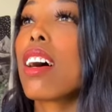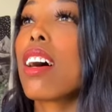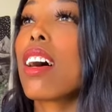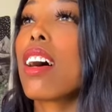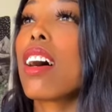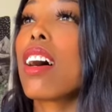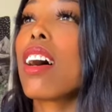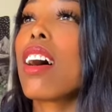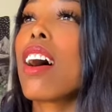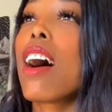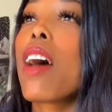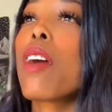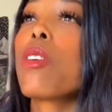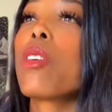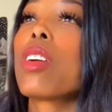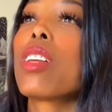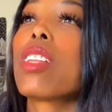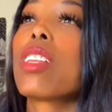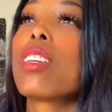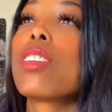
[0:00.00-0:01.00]
I
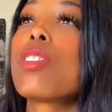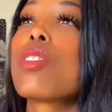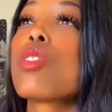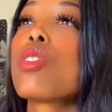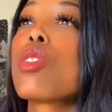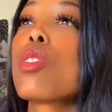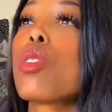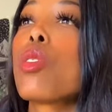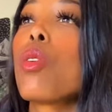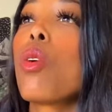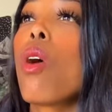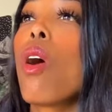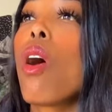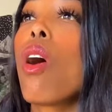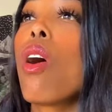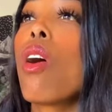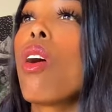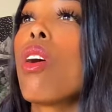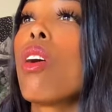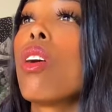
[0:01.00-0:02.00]
release you
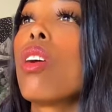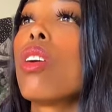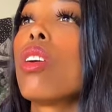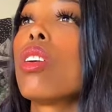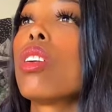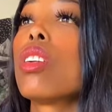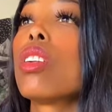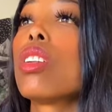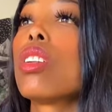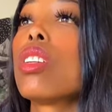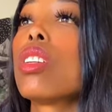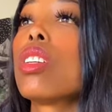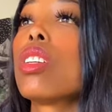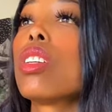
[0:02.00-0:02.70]
all